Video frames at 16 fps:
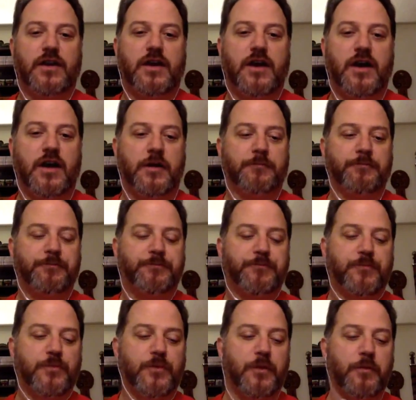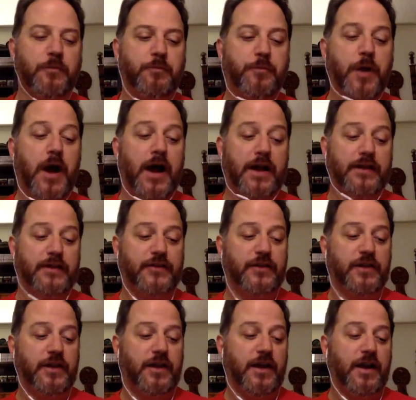But
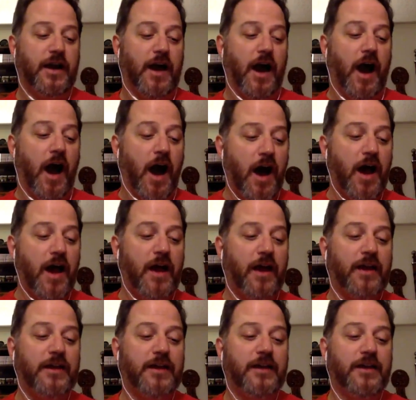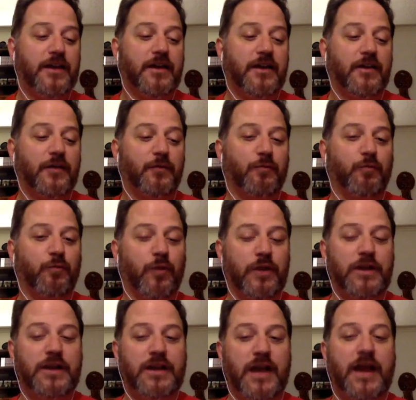I
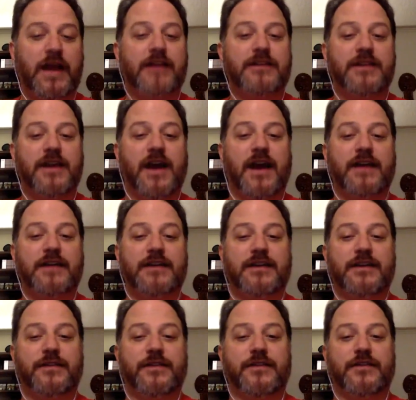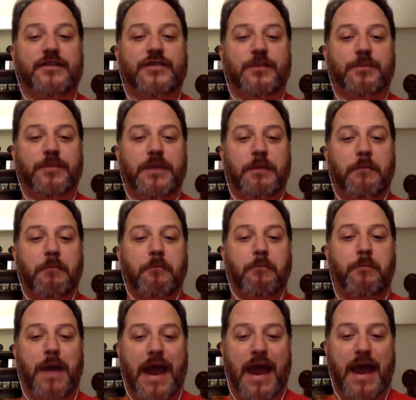really like the idea that something
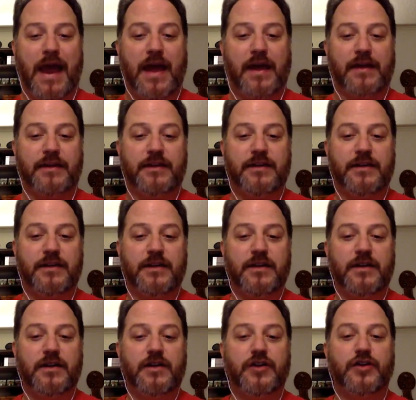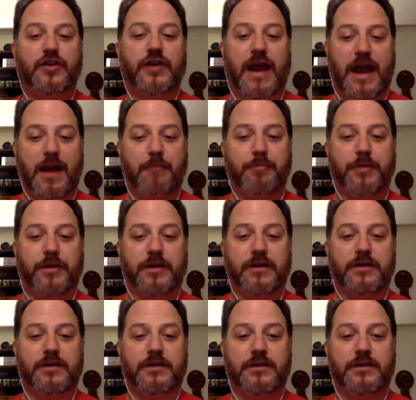bad could happen.